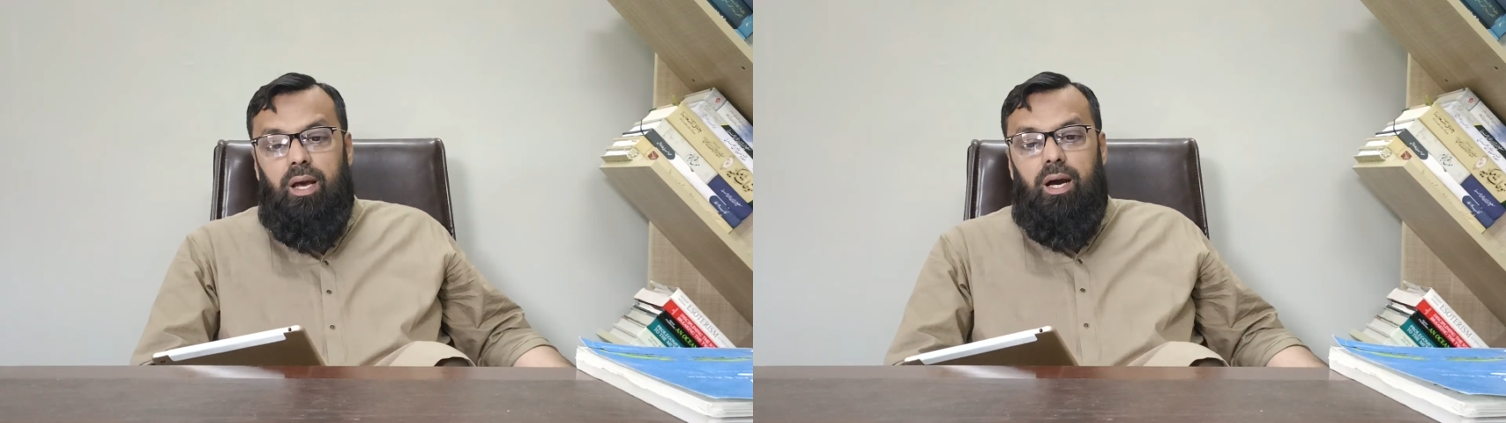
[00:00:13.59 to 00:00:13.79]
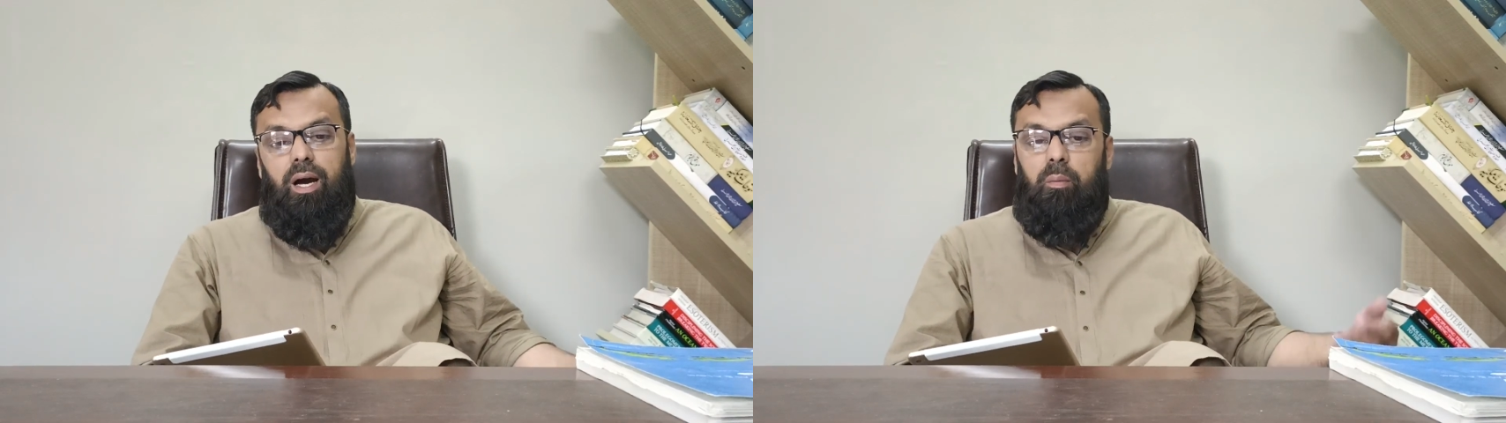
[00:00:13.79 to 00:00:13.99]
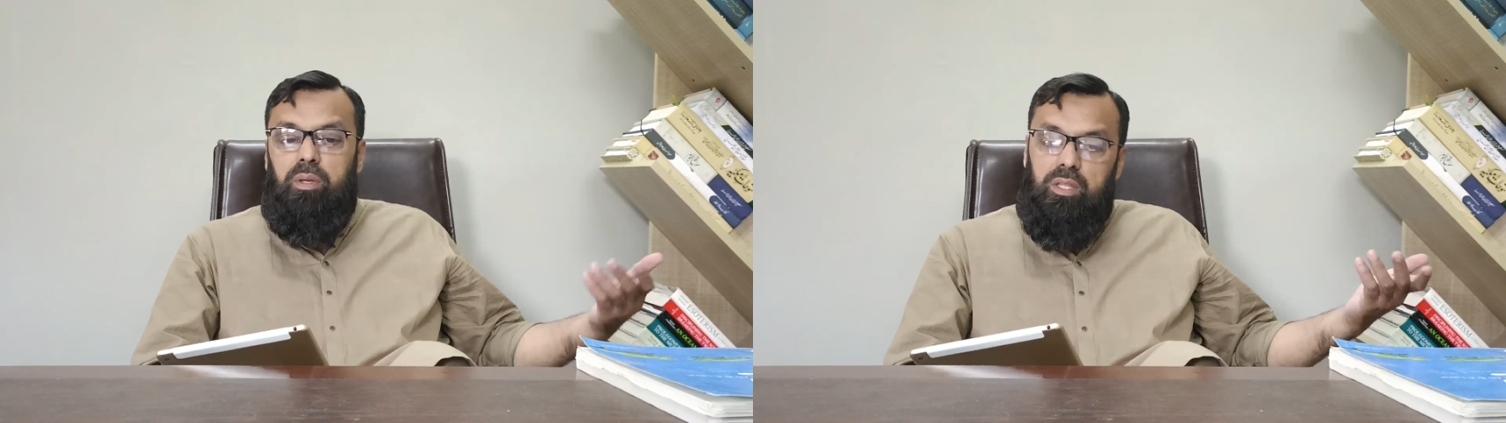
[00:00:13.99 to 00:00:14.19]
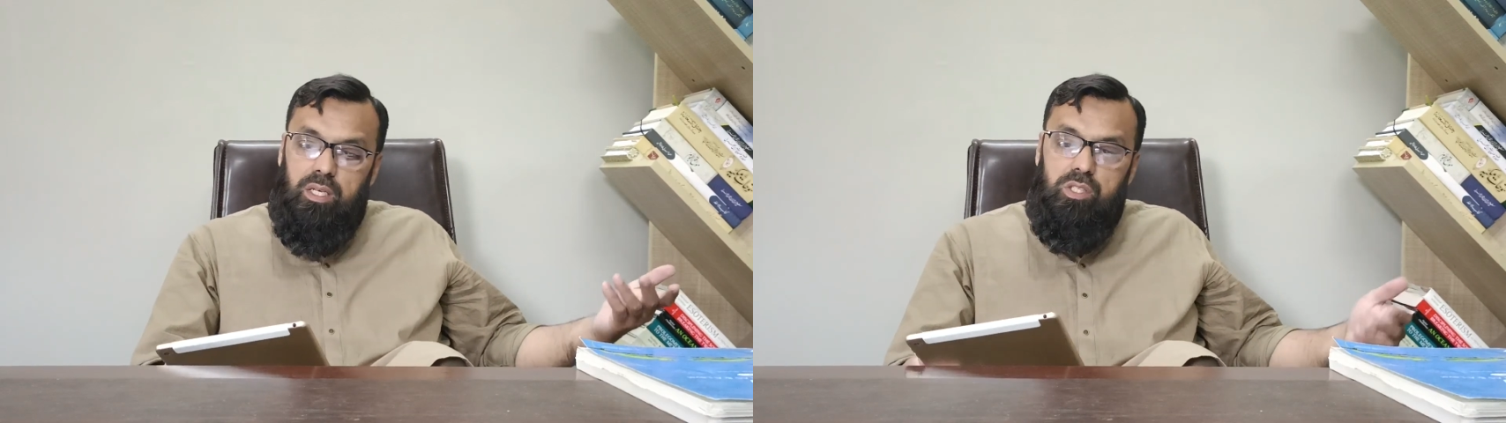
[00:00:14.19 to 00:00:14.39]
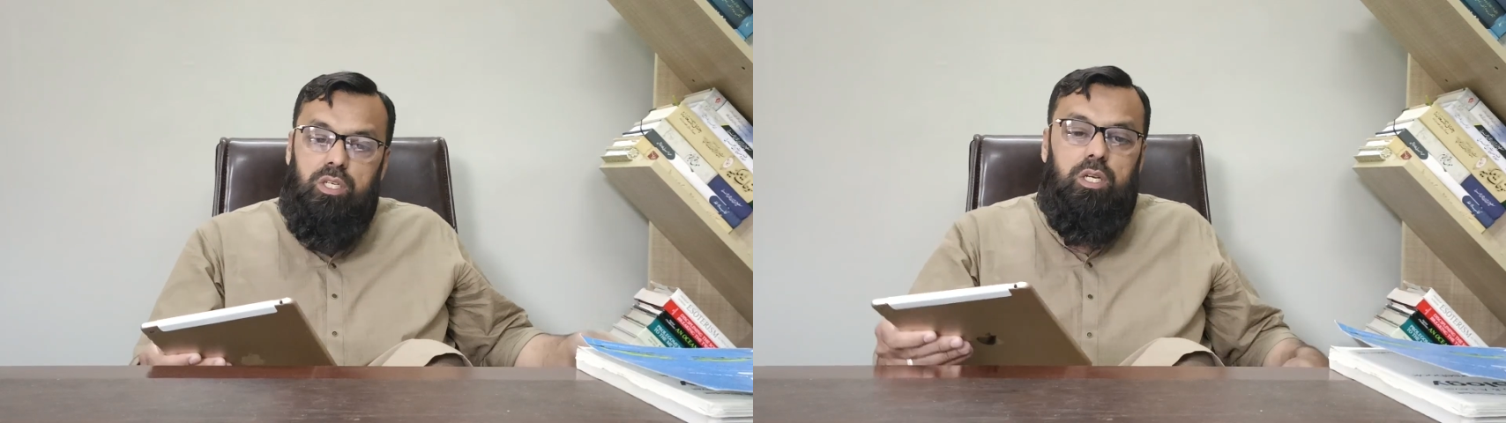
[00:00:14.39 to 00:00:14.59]
There are
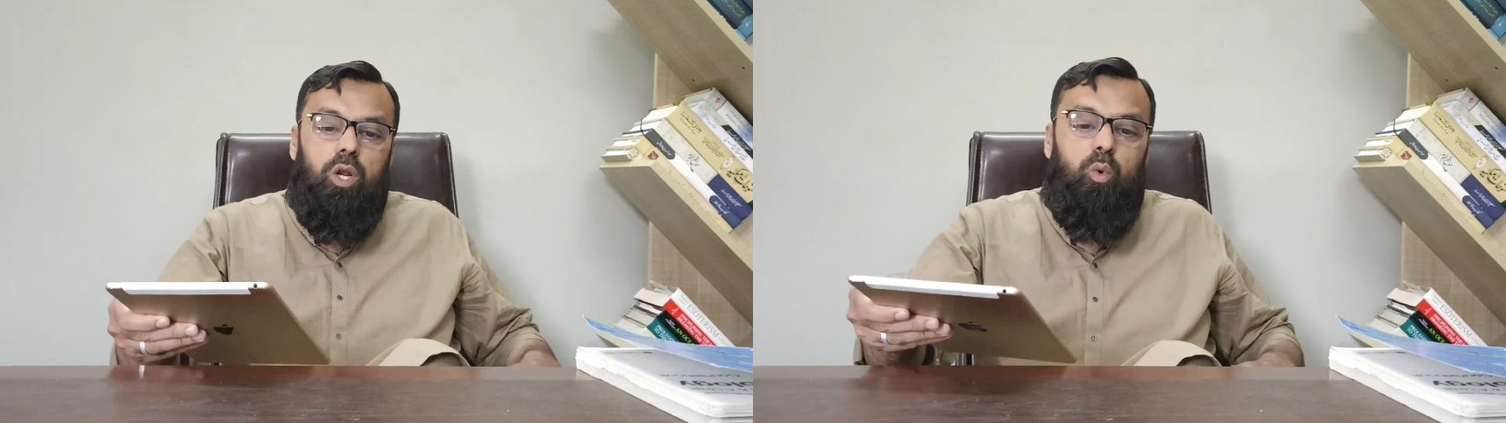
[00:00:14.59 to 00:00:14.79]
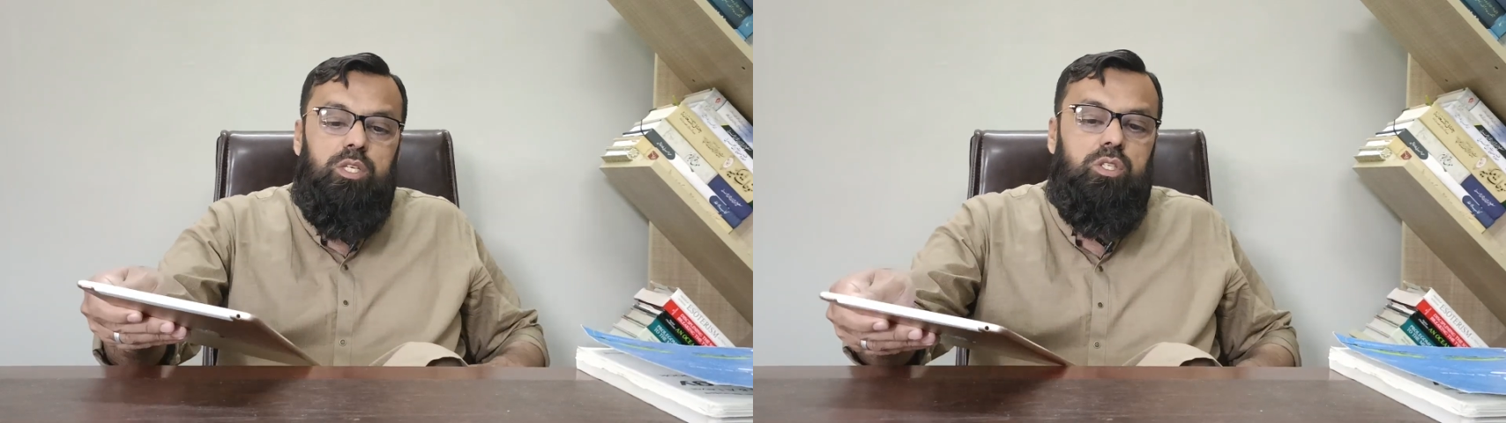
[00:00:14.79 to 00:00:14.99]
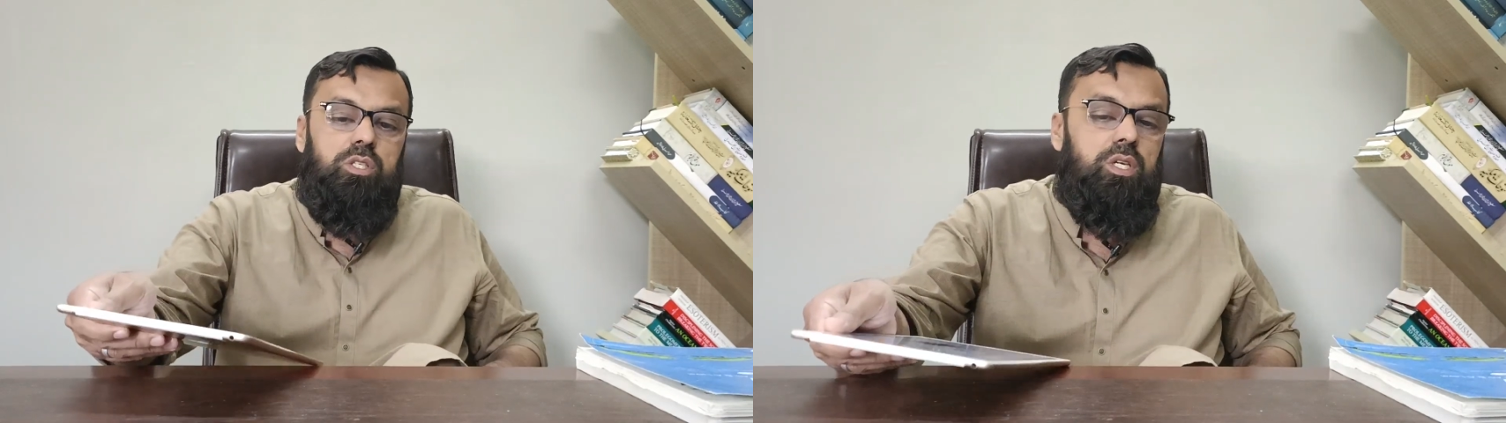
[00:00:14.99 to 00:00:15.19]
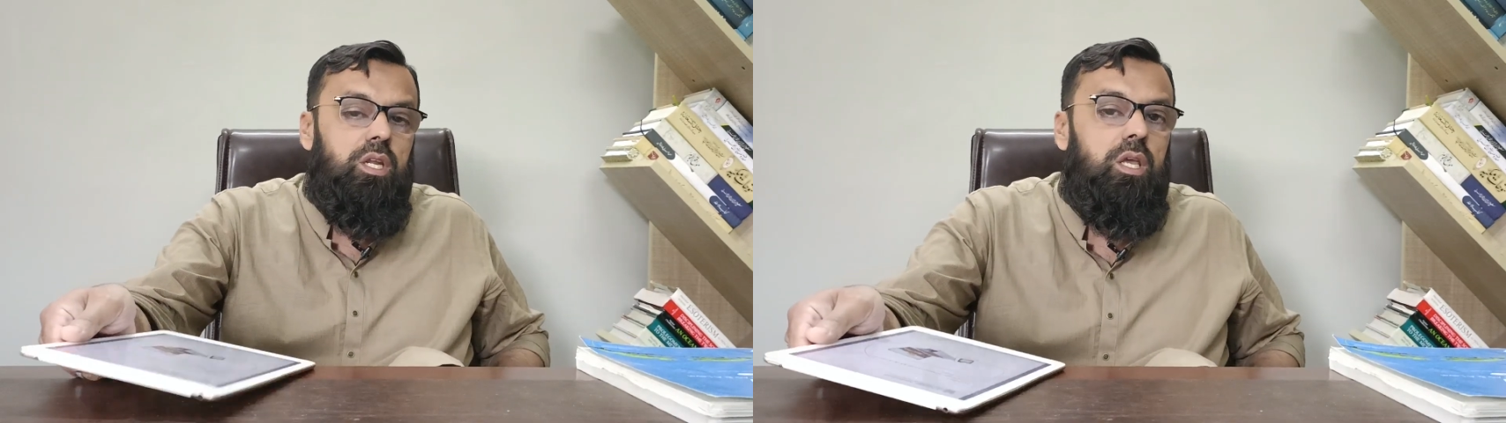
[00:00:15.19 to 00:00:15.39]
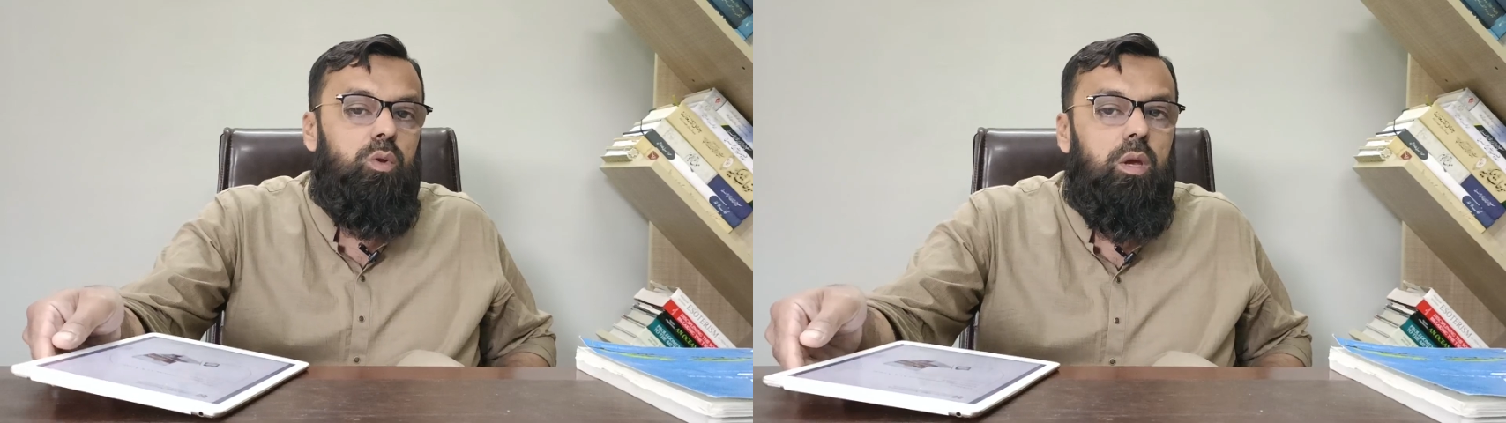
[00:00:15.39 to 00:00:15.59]
certain questions
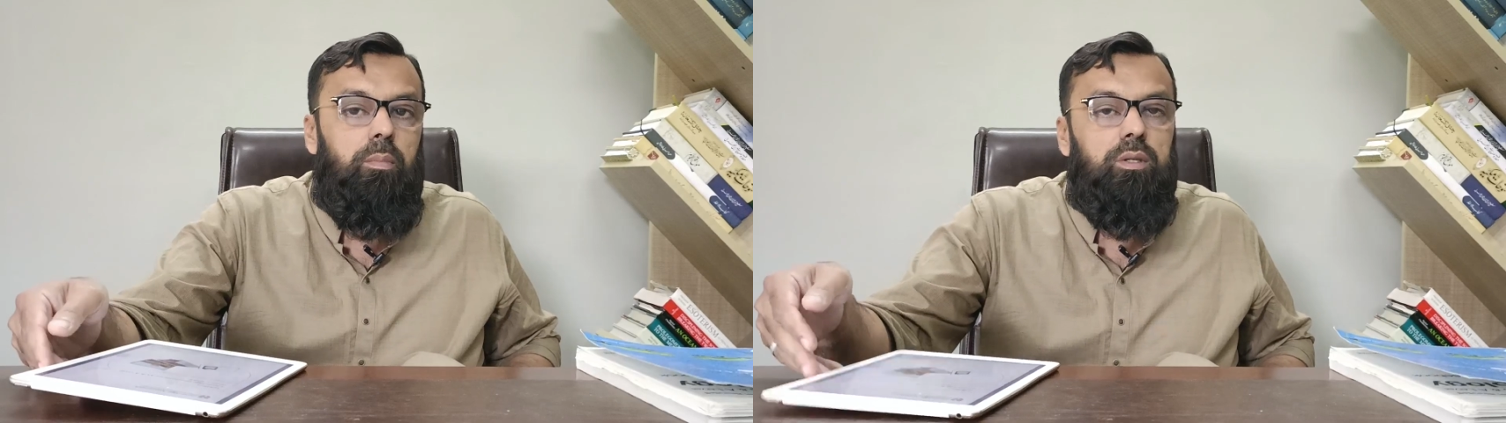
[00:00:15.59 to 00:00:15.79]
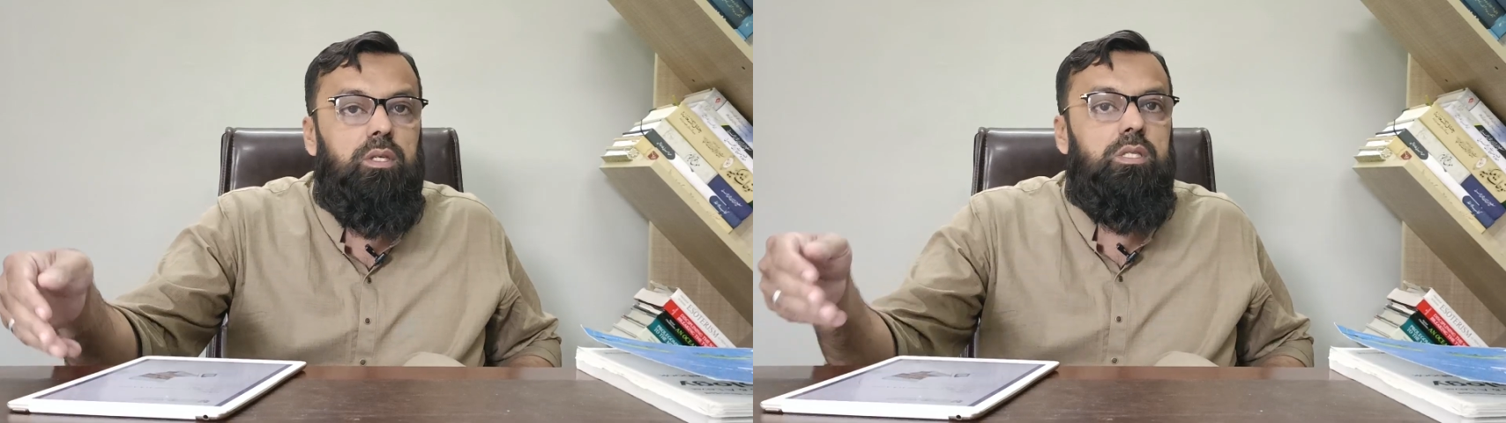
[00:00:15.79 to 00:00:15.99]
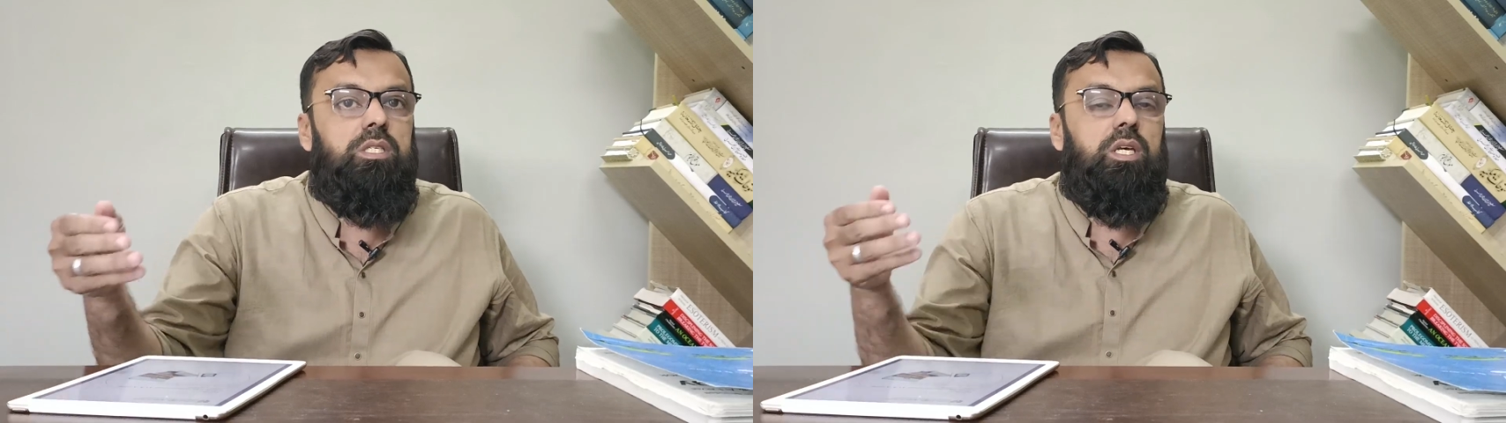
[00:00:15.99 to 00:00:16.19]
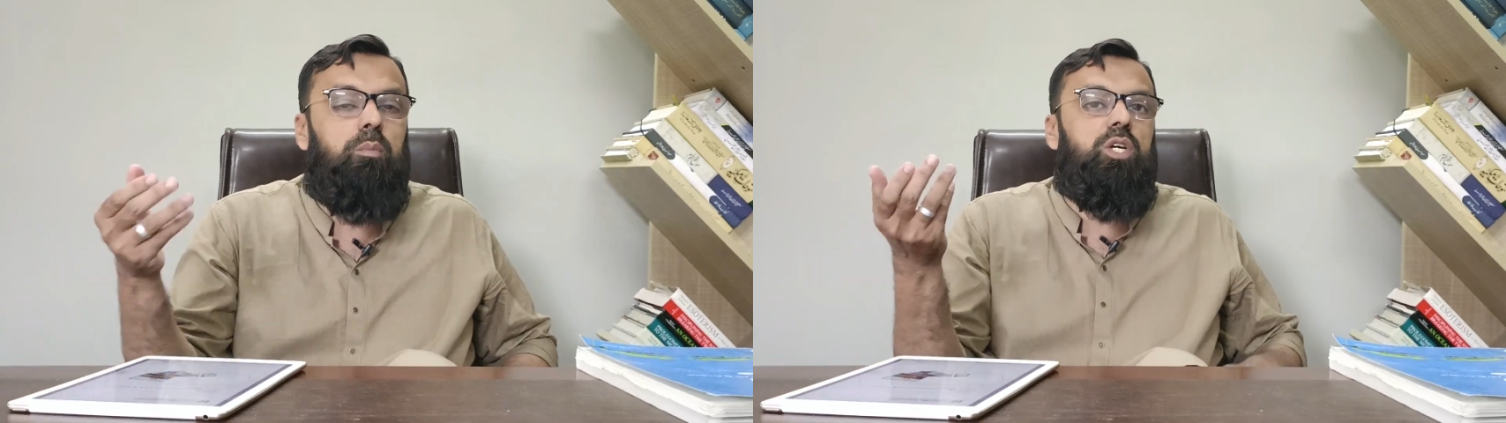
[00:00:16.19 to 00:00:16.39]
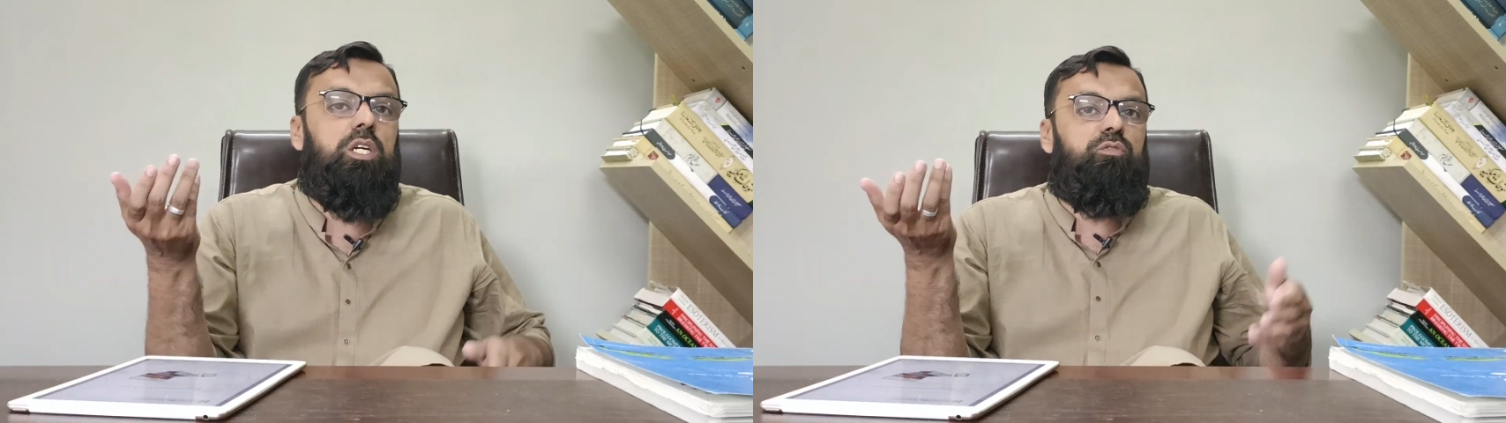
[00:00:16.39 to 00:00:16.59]
and query about this subject,